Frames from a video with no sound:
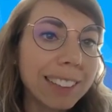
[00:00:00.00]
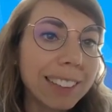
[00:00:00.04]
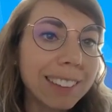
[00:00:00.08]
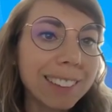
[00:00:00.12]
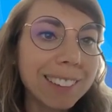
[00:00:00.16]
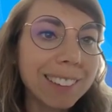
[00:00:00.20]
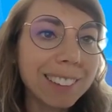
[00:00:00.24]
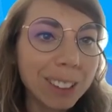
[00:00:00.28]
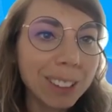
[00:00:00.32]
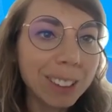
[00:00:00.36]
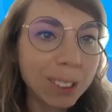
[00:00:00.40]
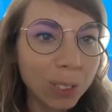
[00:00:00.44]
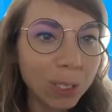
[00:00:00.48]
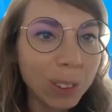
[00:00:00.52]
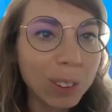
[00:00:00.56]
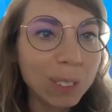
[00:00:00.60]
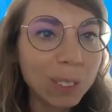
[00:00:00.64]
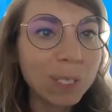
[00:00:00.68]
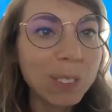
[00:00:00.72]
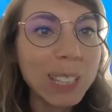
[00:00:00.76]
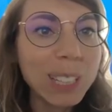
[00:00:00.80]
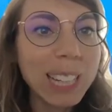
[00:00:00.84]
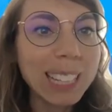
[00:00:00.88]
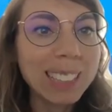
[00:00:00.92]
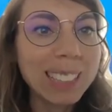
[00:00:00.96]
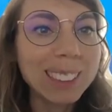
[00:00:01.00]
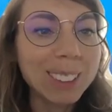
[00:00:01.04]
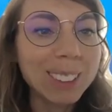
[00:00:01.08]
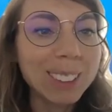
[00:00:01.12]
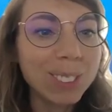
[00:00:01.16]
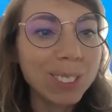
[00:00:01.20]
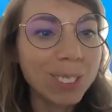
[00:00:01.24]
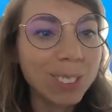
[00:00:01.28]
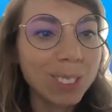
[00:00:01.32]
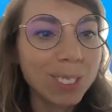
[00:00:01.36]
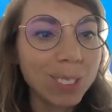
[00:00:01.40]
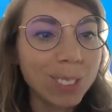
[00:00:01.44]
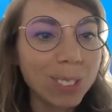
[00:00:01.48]
And this will be
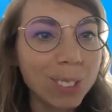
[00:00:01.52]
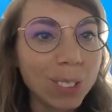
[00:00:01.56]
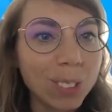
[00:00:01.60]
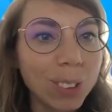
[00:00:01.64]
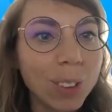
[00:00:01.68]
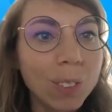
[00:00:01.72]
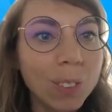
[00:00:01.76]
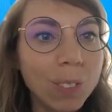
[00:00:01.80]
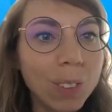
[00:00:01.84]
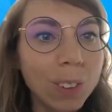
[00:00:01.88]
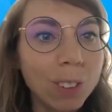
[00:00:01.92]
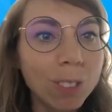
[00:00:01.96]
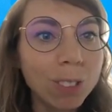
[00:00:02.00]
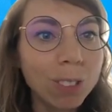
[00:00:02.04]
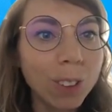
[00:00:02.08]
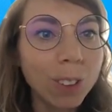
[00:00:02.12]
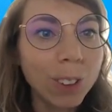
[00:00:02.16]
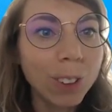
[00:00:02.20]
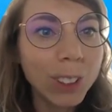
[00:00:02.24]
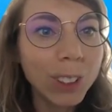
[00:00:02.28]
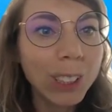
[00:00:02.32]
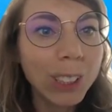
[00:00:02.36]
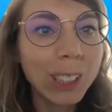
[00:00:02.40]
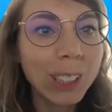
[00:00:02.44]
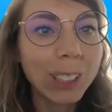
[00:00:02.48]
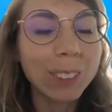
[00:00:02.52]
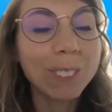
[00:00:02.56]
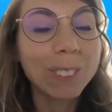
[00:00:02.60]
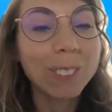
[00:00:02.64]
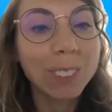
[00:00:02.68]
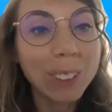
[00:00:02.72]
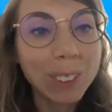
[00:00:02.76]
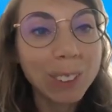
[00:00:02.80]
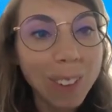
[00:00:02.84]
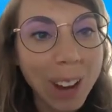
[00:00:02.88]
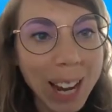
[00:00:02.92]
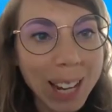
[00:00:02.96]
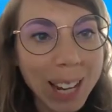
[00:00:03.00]
added to the scope of work
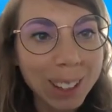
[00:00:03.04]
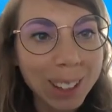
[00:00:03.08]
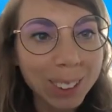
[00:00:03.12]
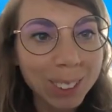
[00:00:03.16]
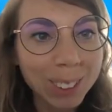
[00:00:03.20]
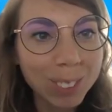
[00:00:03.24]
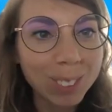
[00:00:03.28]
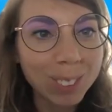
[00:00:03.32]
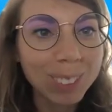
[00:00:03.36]
required